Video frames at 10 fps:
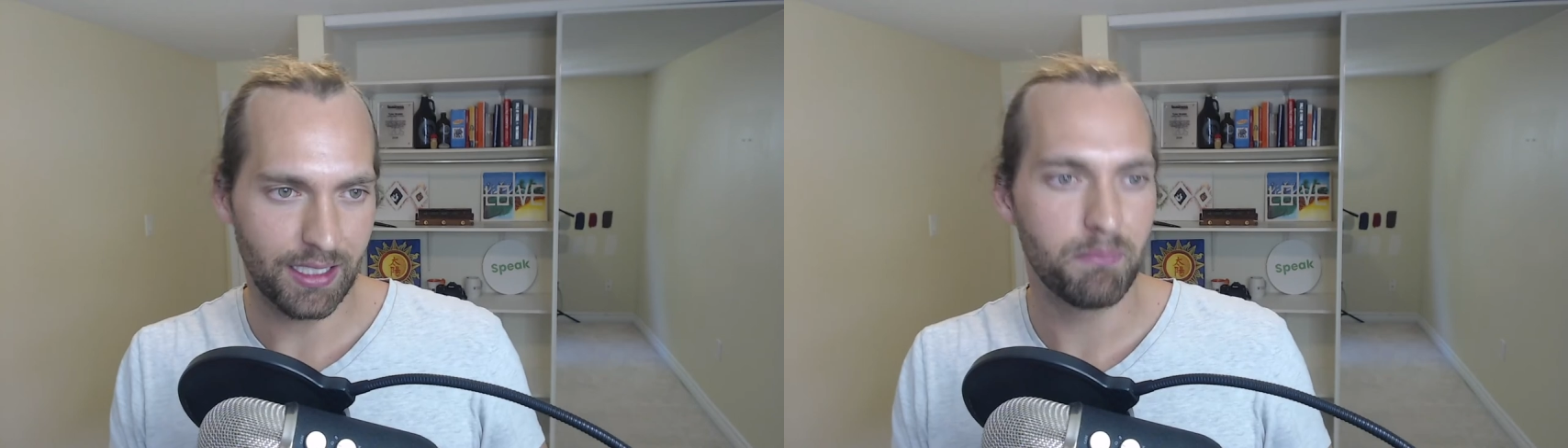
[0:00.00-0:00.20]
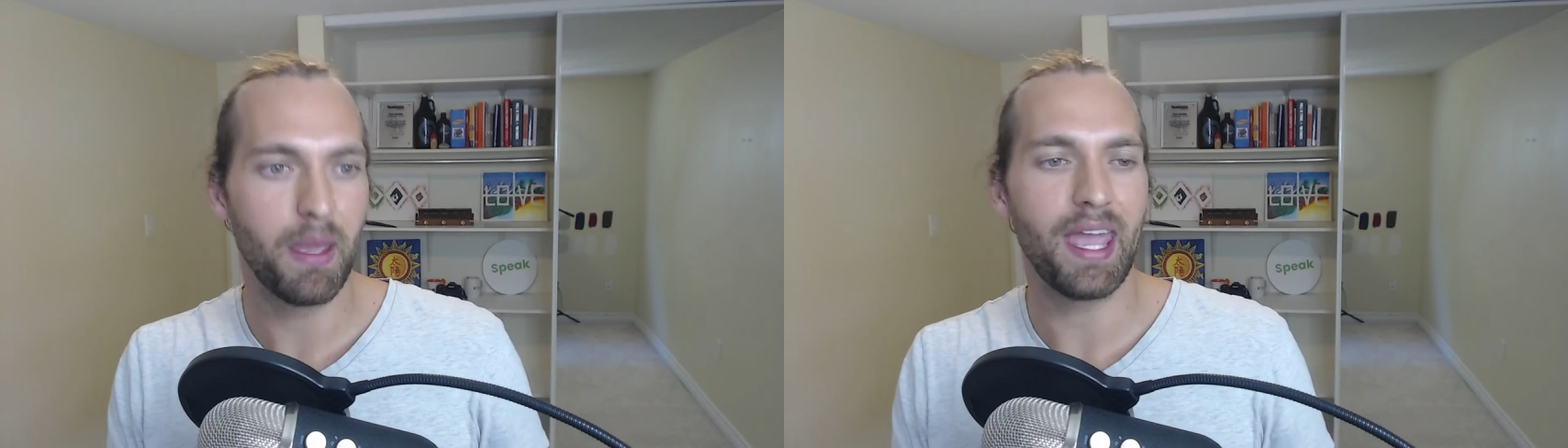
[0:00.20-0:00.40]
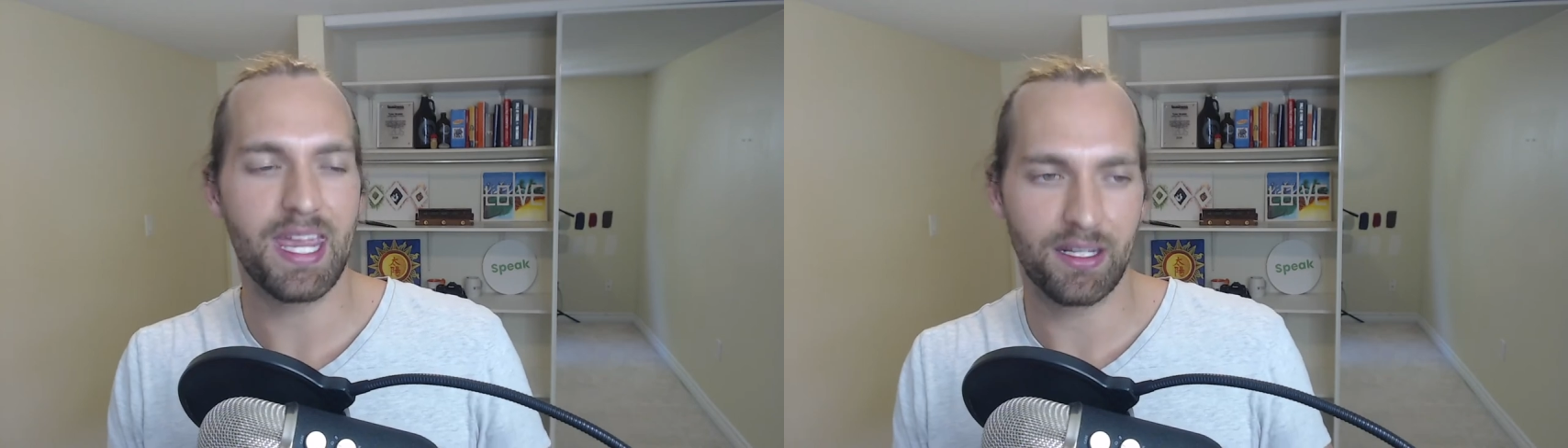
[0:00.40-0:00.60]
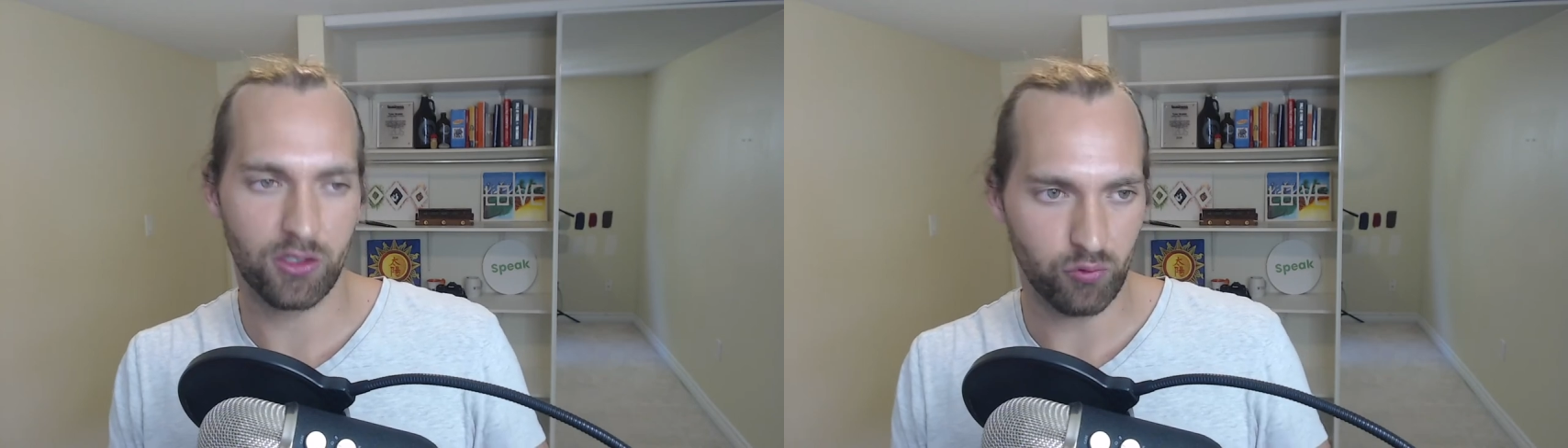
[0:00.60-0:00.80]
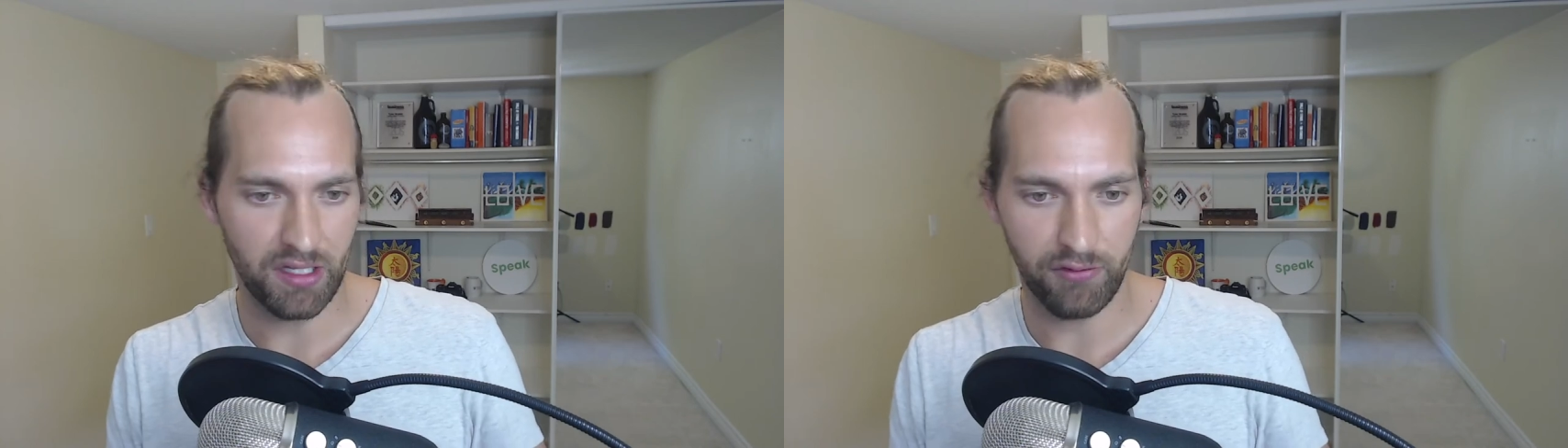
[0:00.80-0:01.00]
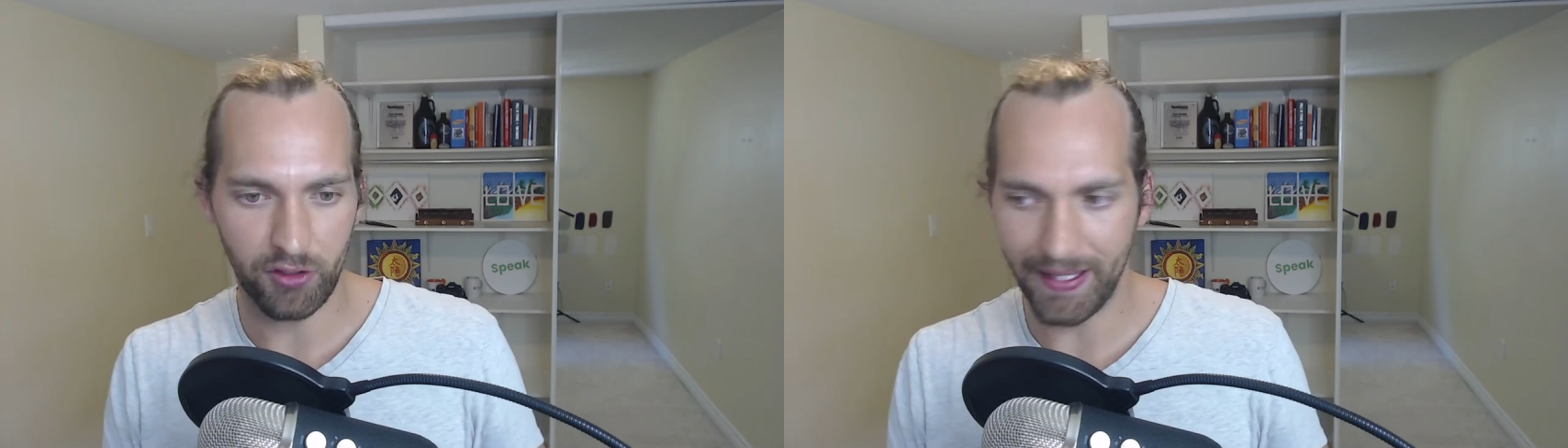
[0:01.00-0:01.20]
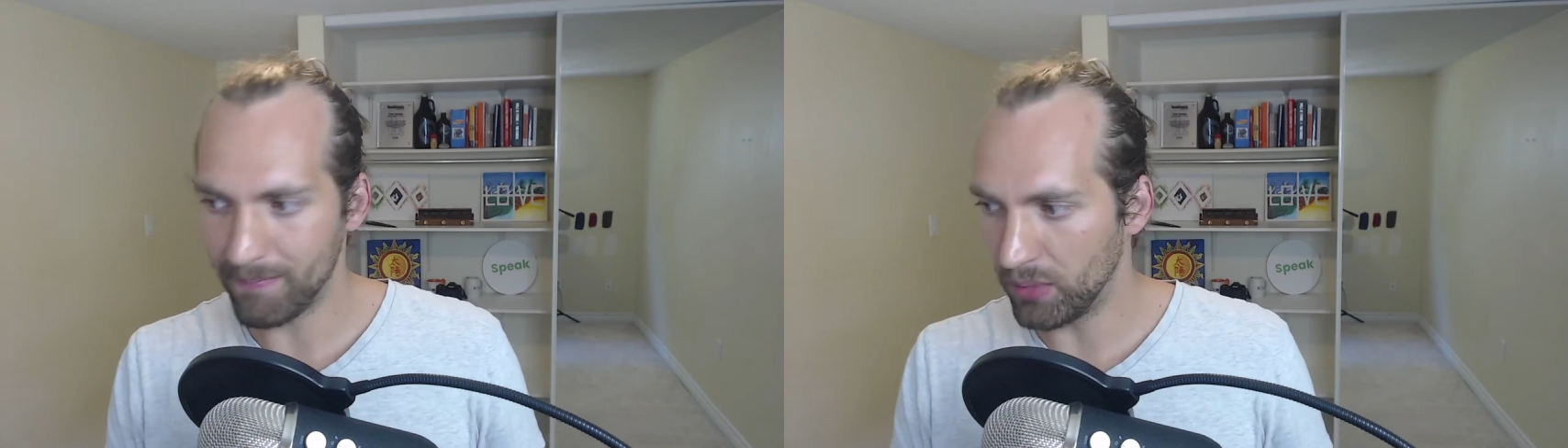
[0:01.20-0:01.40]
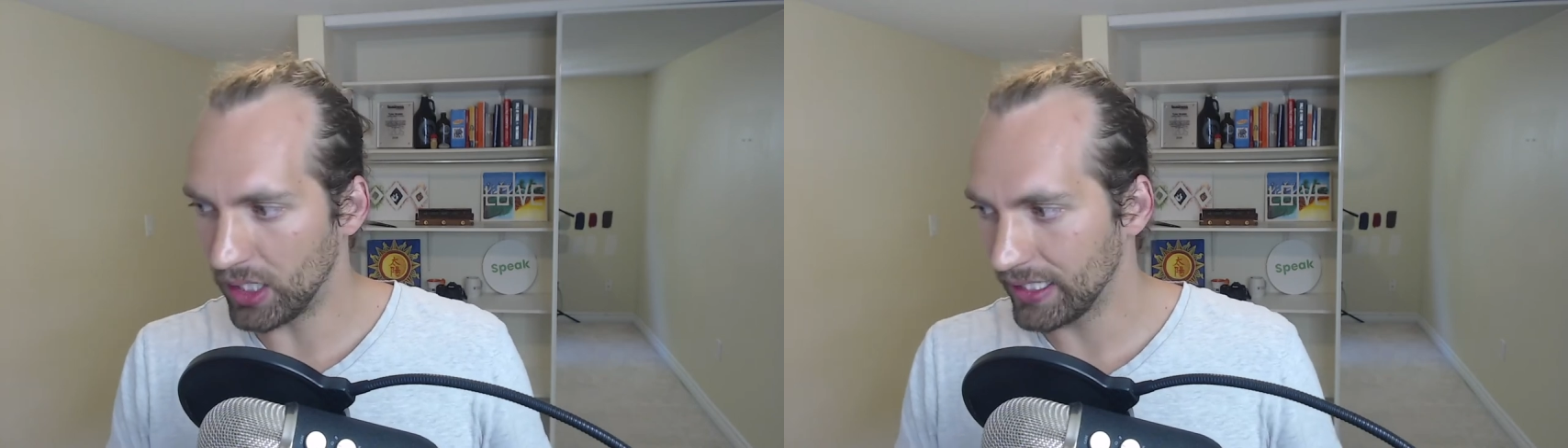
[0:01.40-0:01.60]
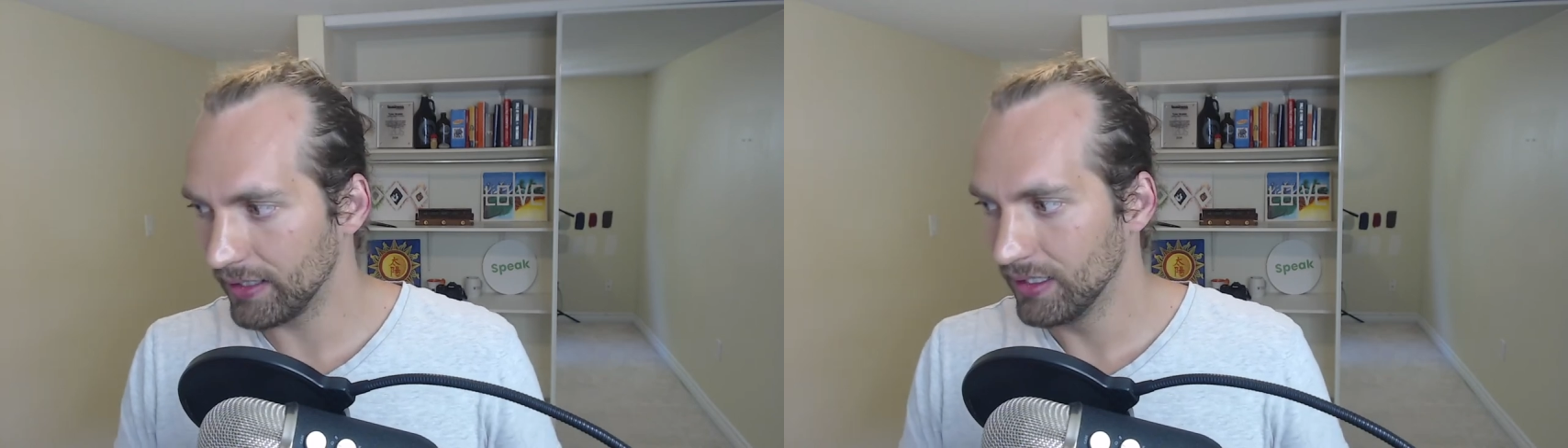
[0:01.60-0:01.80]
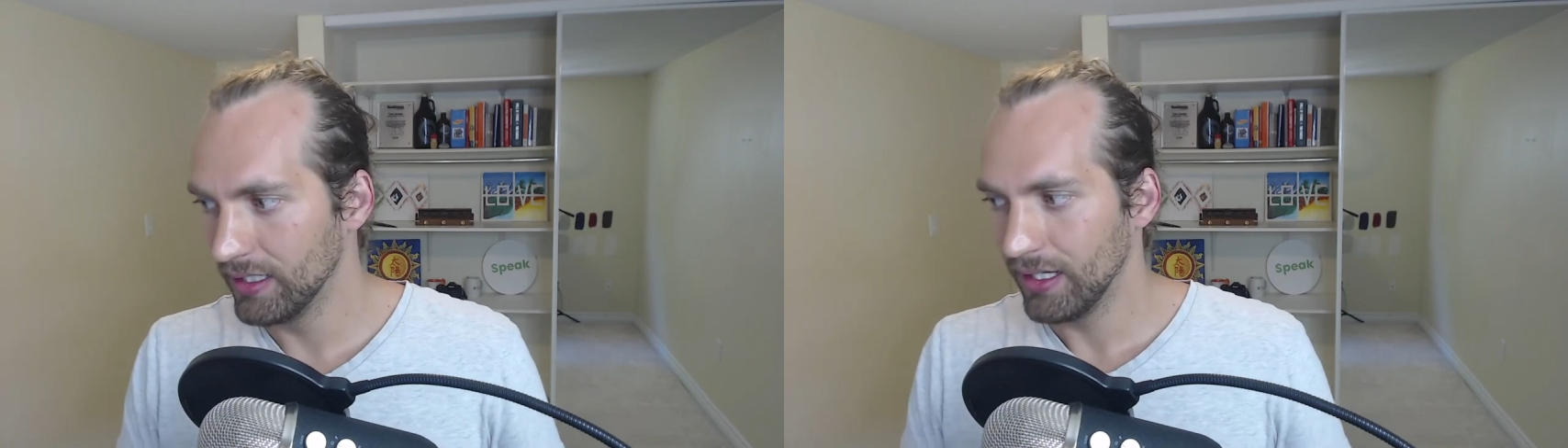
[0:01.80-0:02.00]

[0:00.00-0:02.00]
paying to refill that bucket.